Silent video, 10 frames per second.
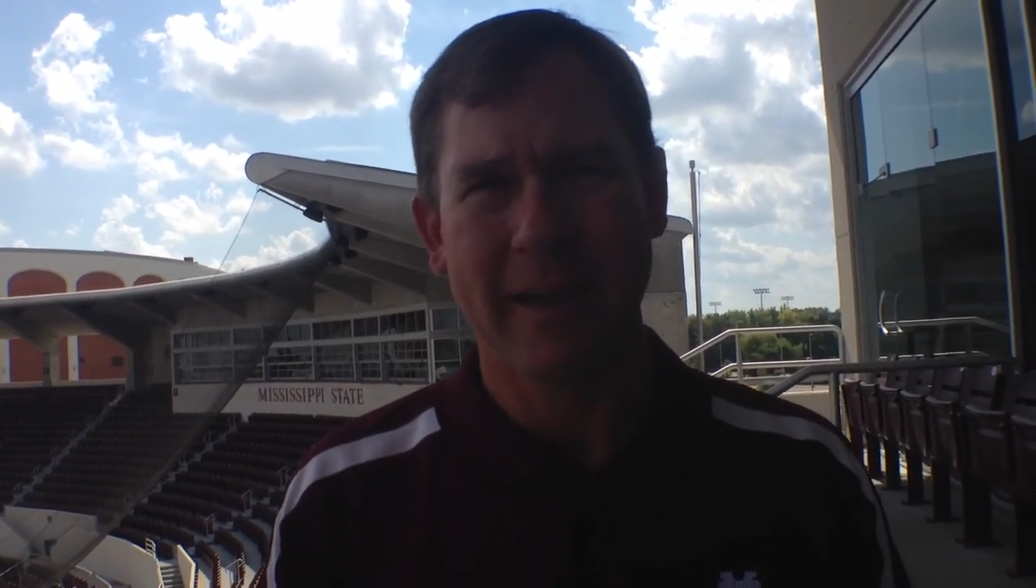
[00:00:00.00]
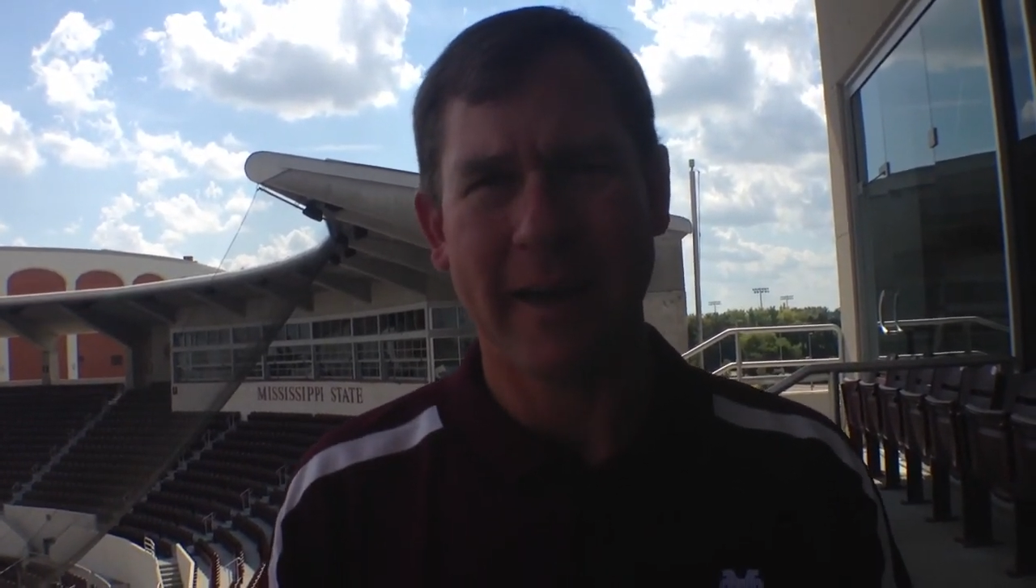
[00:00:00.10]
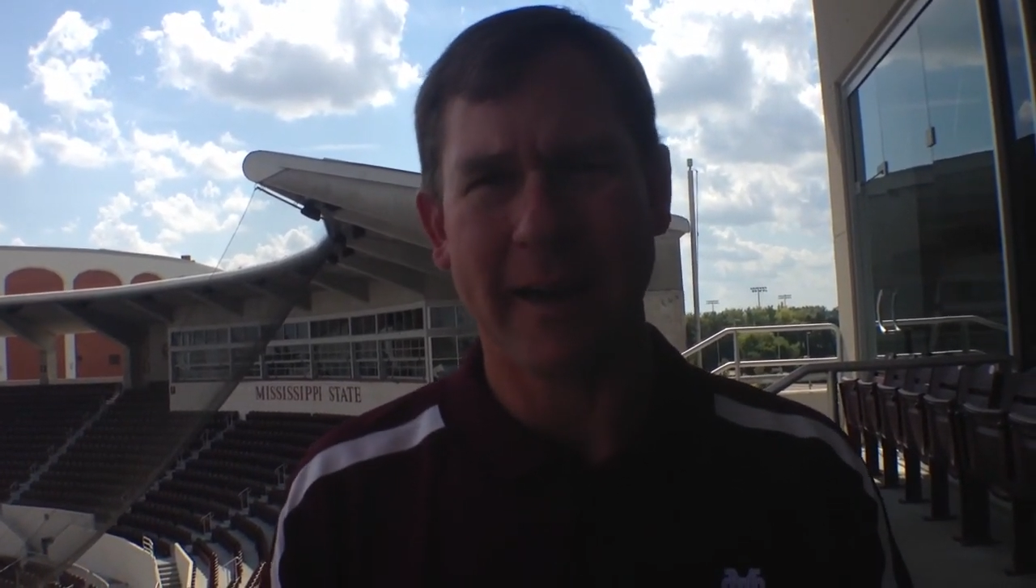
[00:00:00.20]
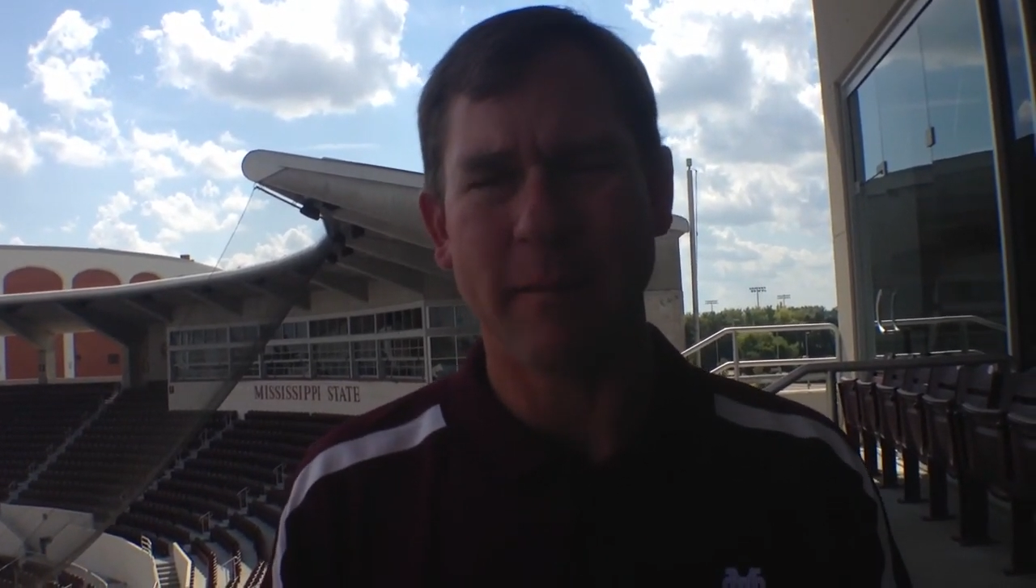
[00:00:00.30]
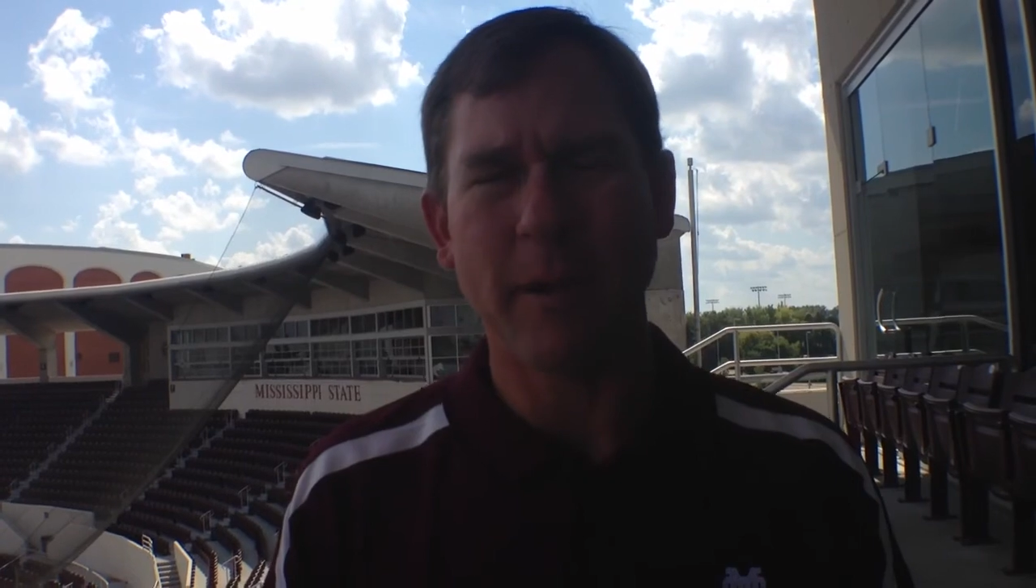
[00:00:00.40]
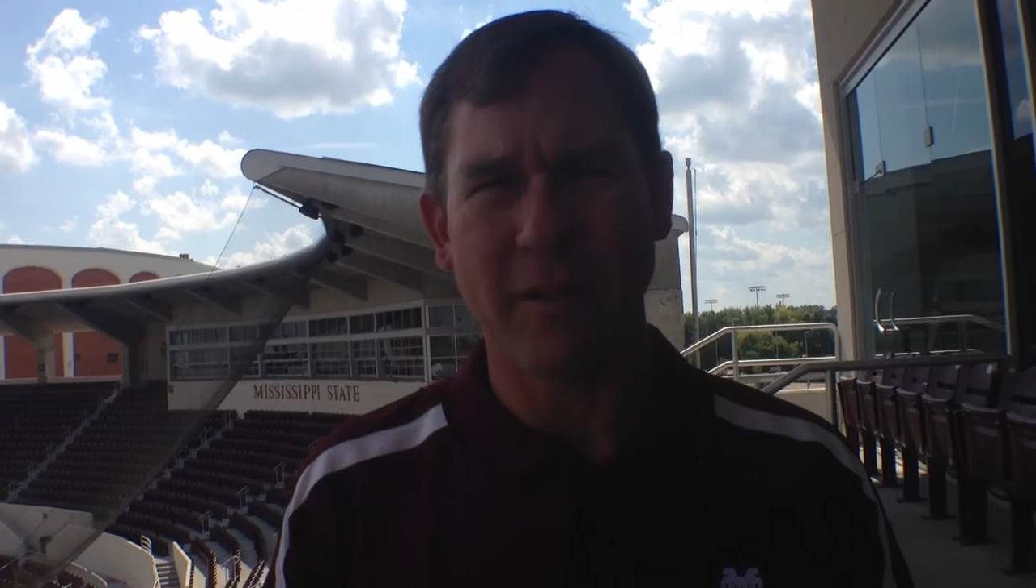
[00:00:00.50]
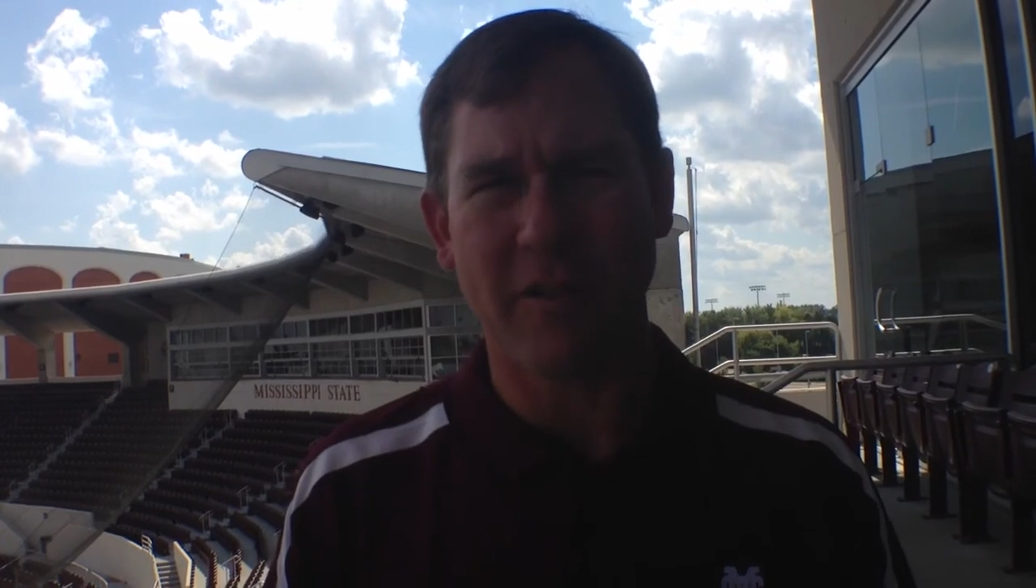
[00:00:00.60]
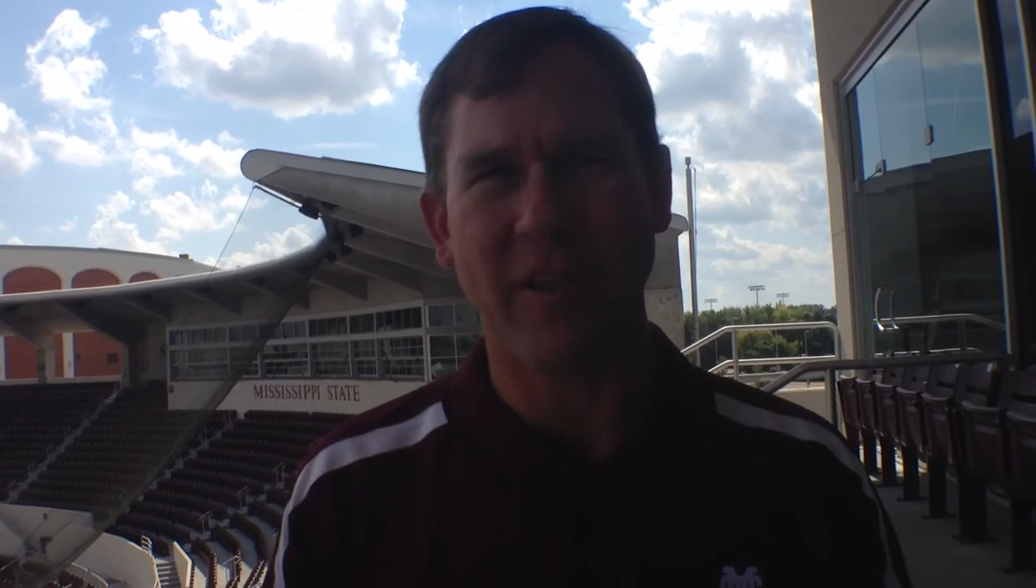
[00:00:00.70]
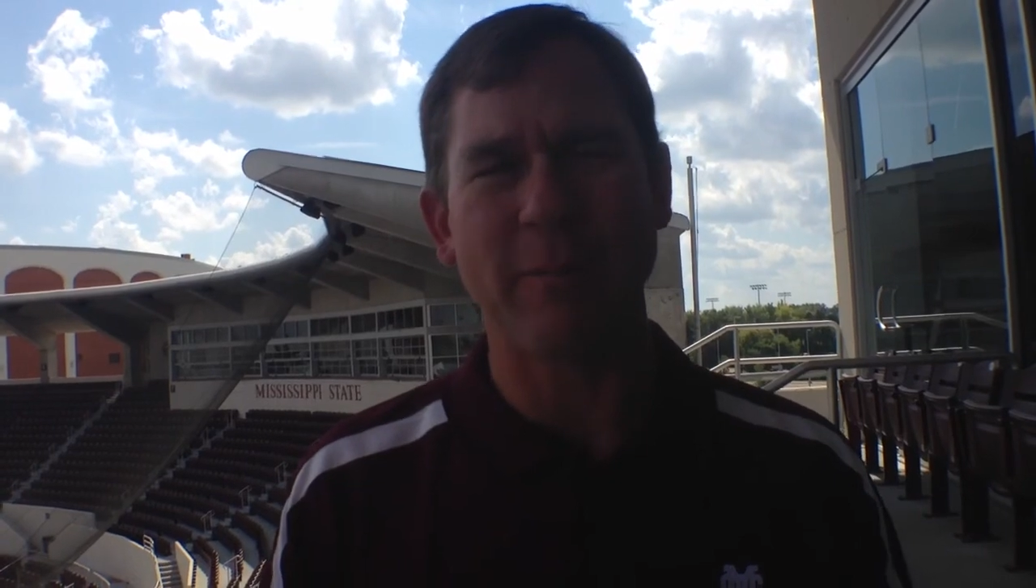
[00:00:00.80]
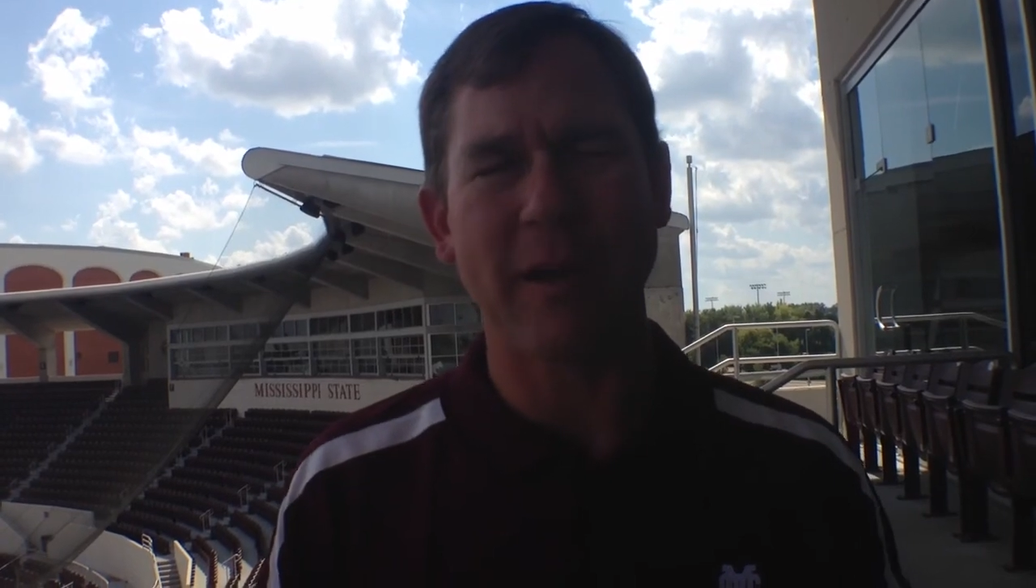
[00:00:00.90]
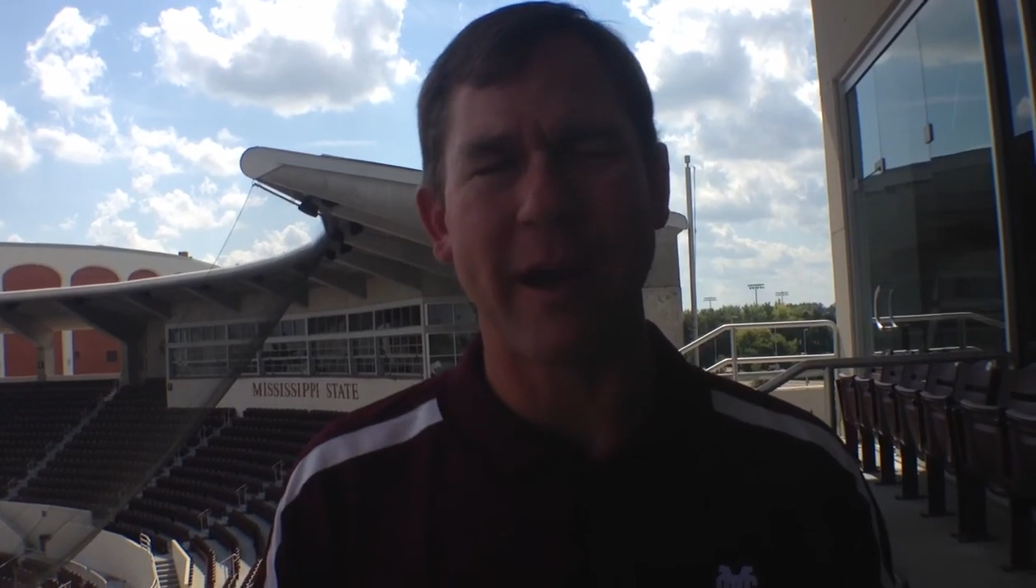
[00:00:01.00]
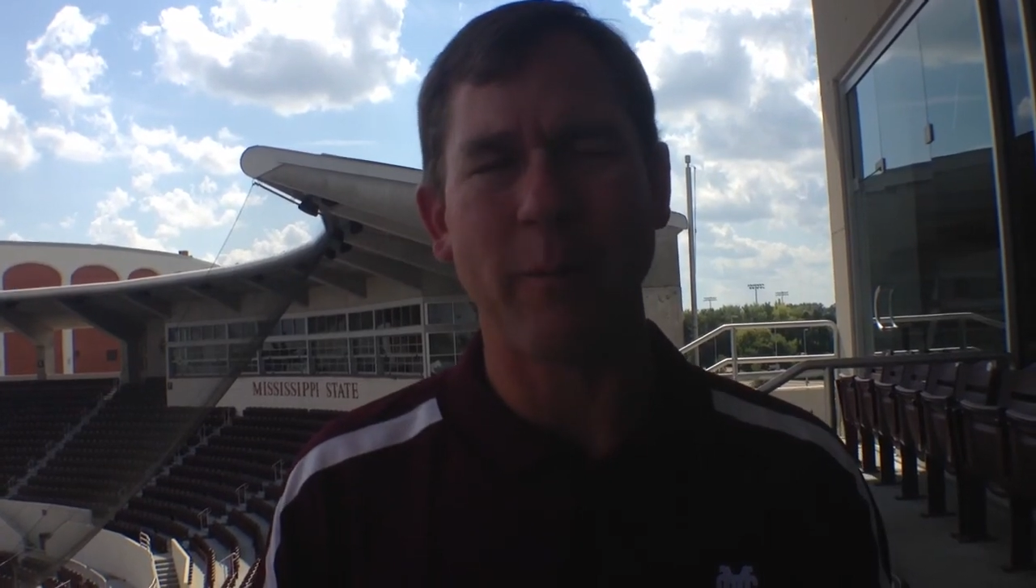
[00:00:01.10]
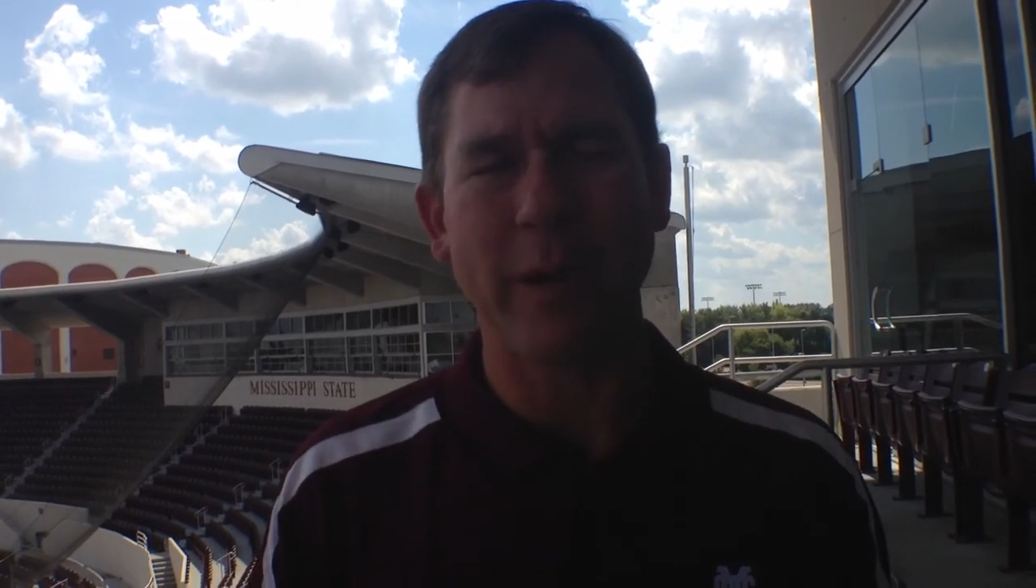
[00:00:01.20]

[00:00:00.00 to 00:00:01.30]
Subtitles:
But at the same time,